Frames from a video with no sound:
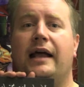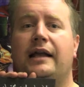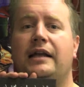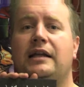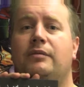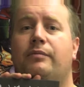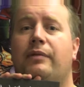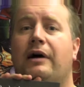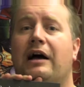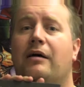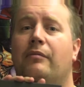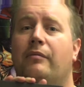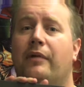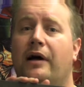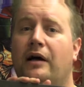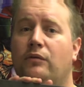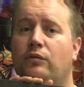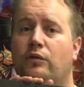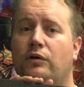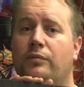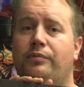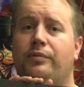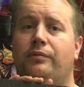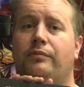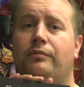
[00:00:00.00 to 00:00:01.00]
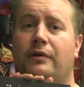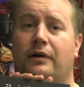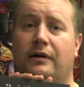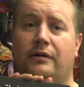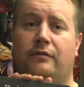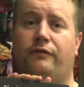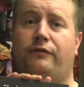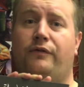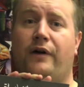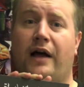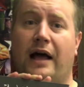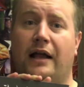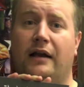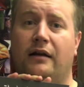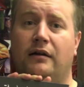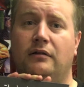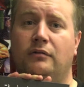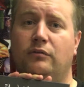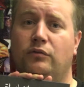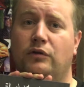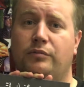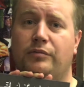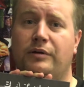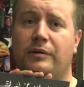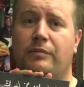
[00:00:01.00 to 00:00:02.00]
any Batman fan
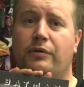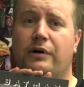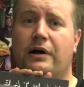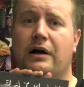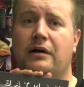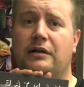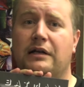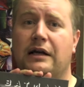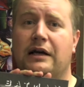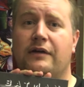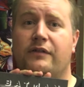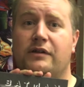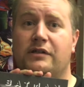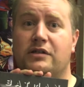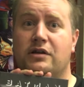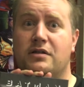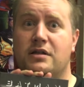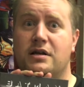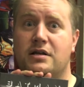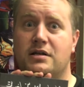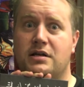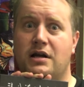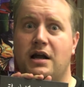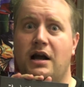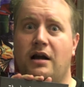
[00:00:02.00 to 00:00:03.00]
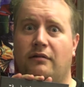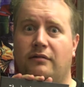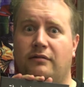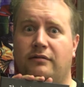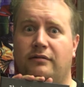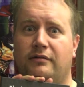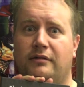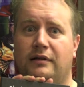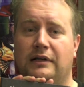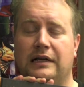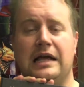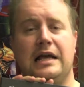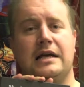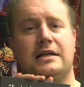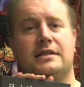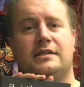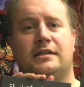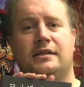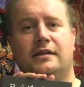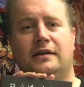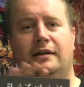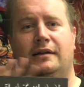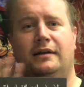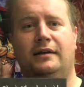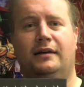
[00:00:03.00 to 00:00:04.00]
would be proud to have this on their shelf.
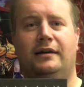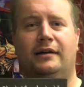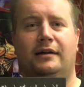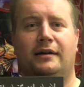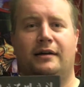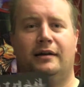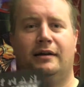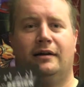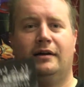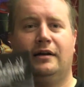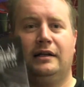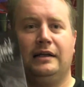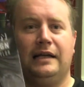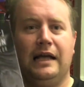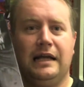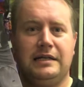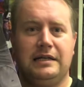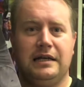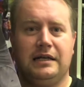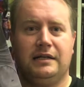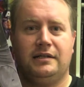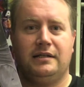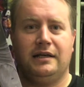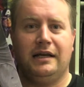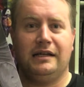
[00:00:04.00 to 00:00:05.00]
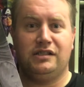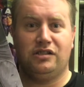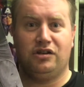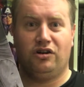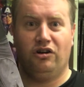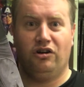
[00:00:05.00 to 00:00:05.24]
Yes. Get it. It's